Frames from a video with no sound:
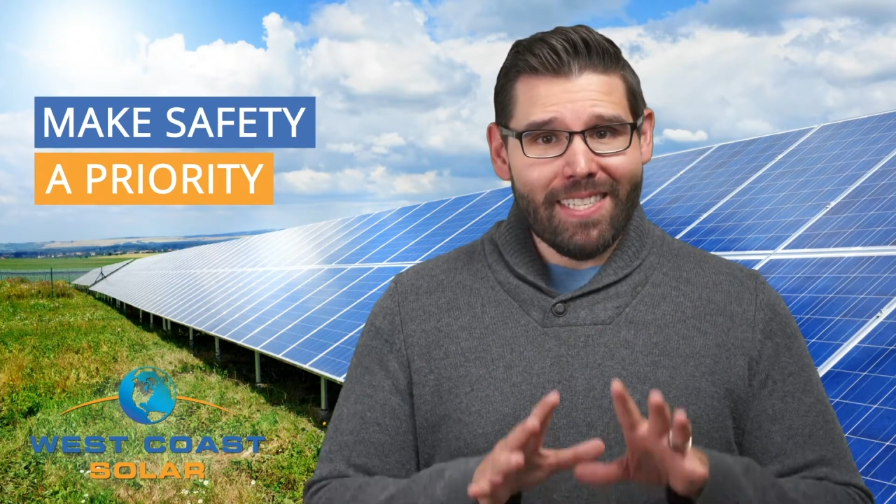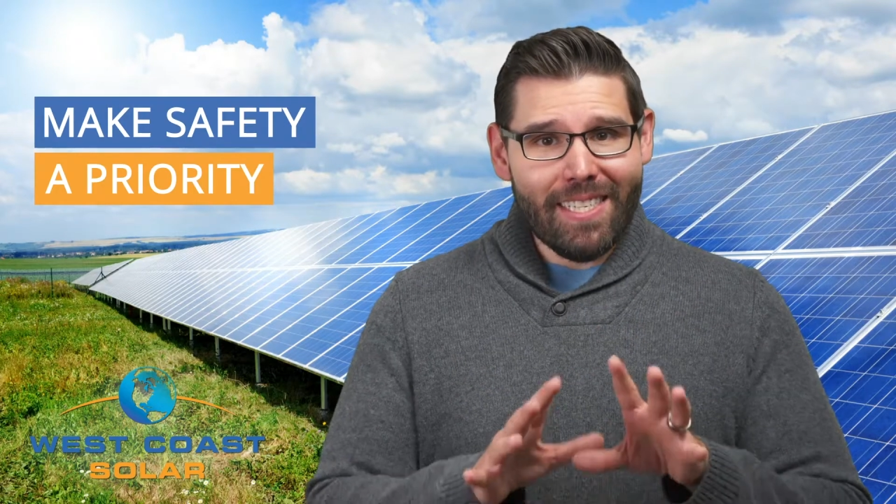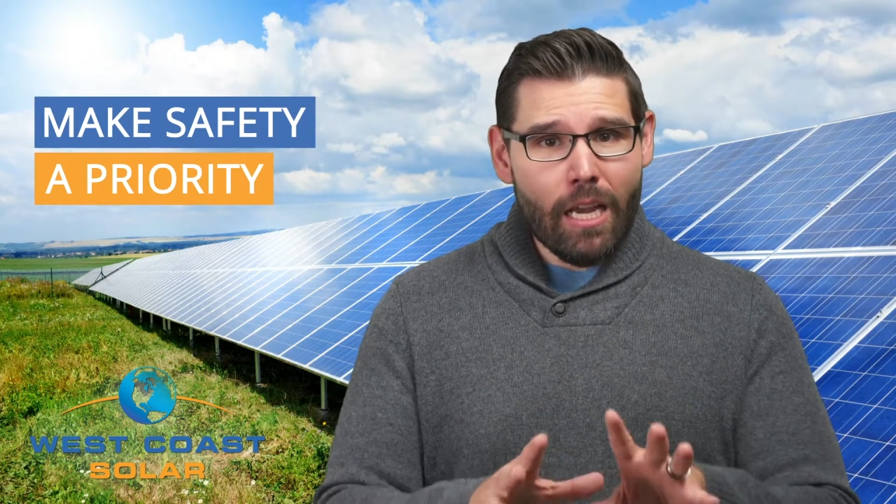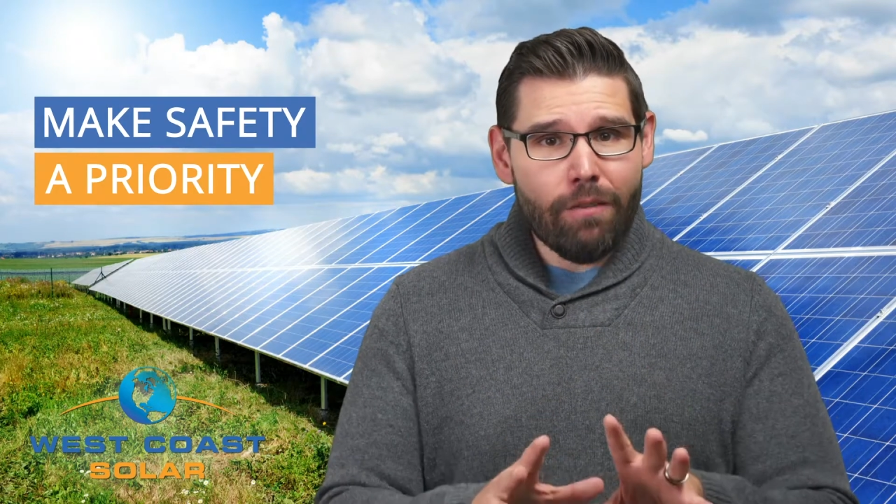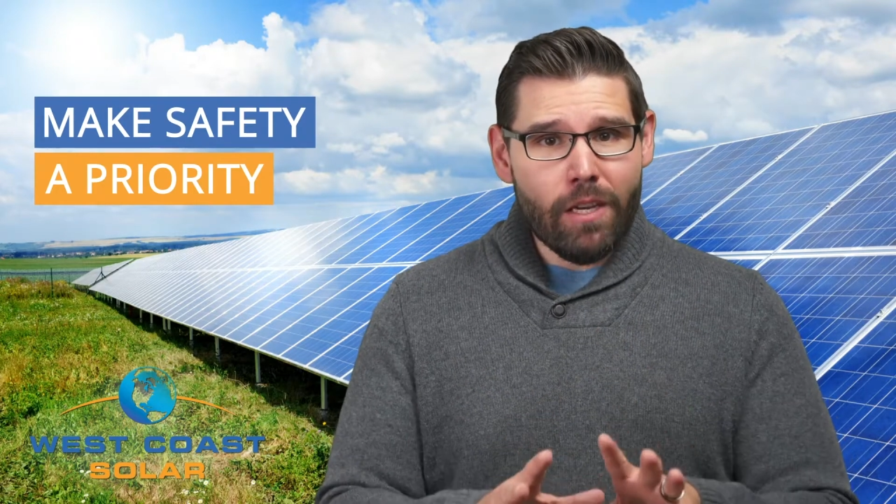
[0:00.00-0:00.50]

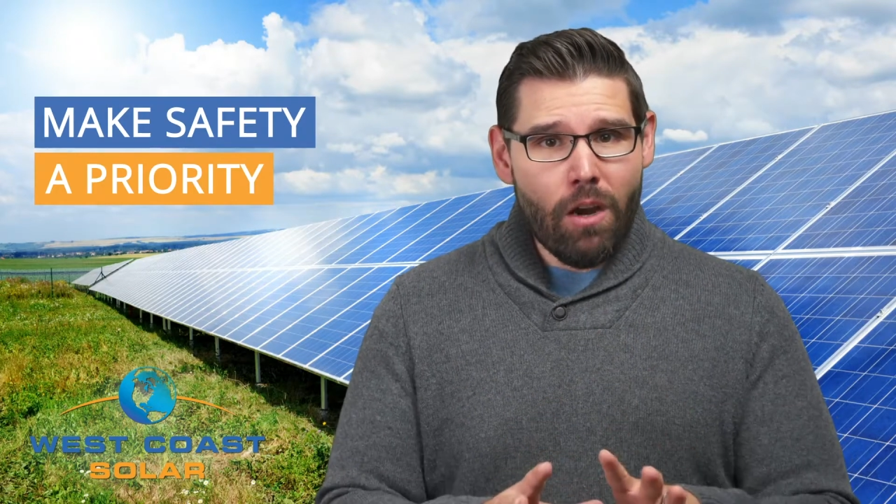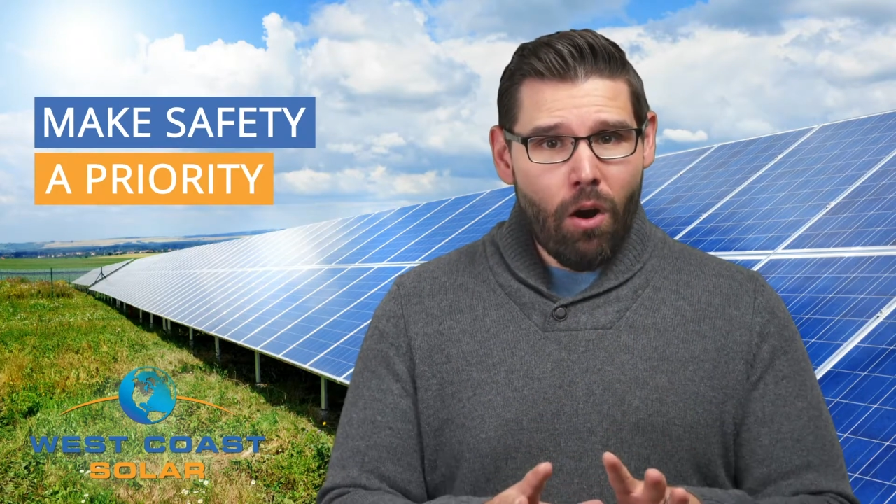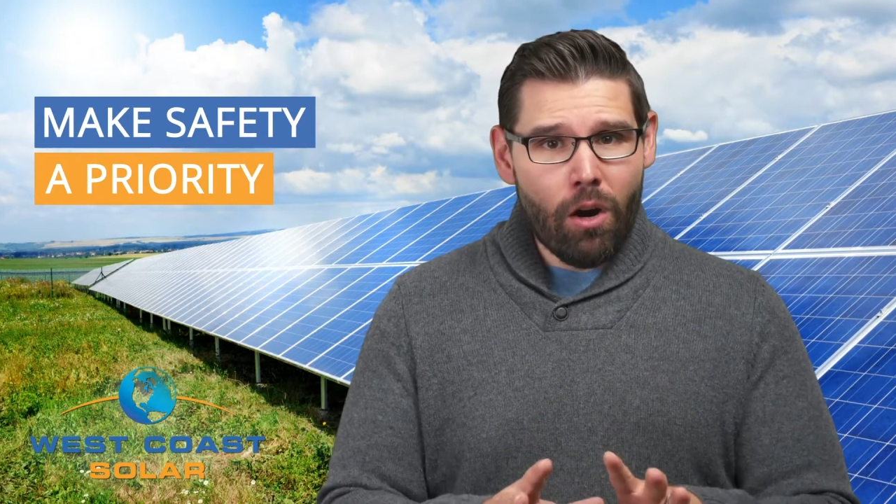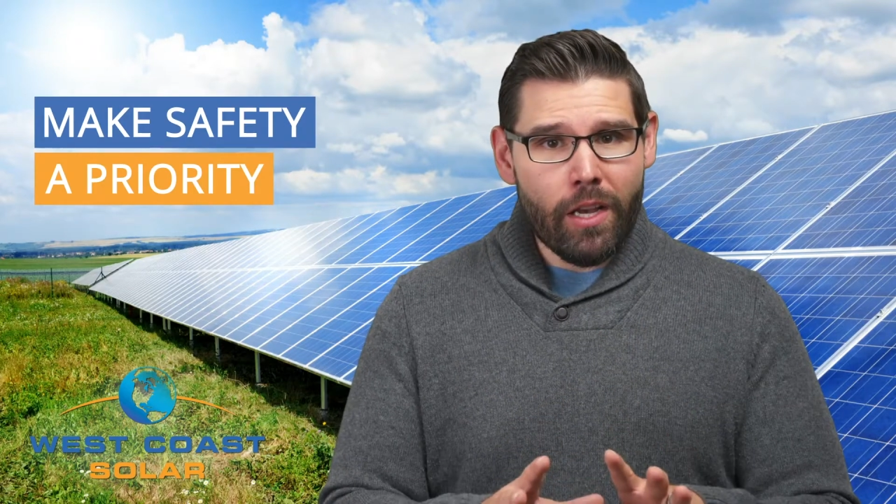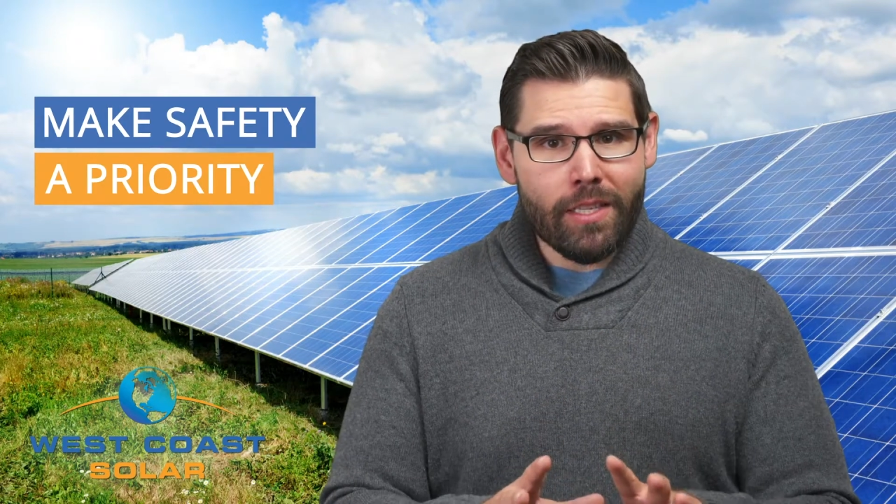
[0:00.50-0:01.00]
safety
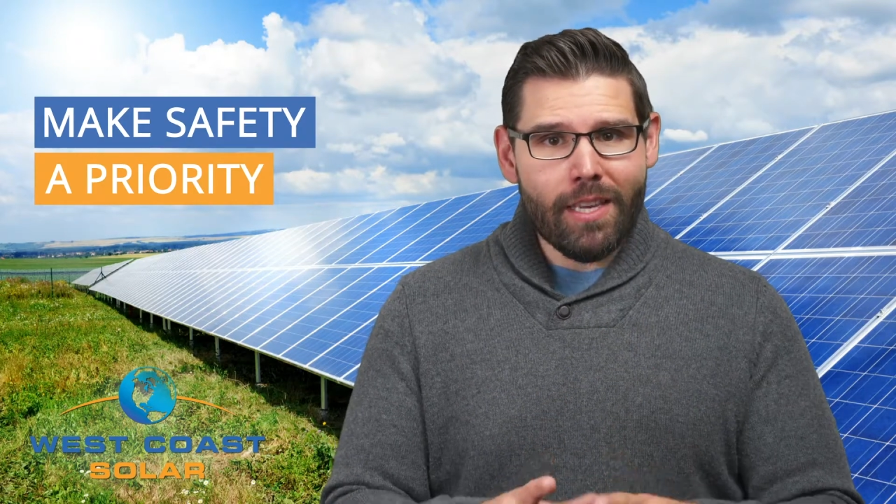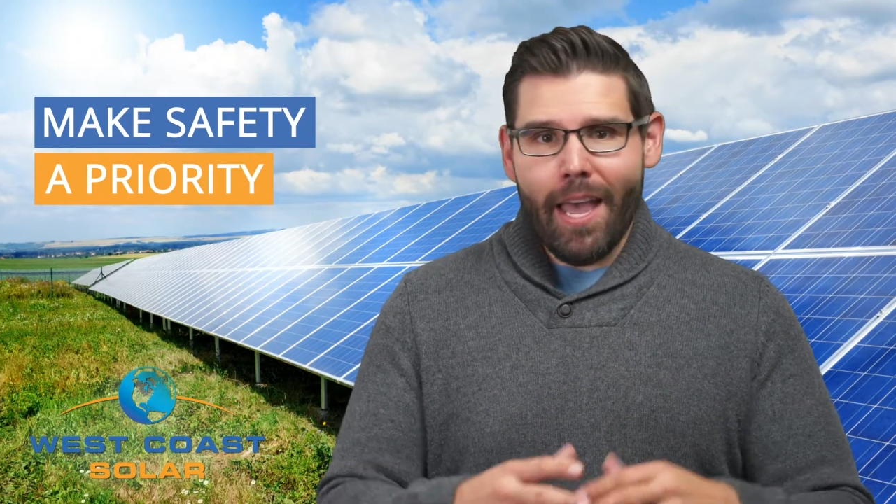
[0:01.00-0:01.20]
harness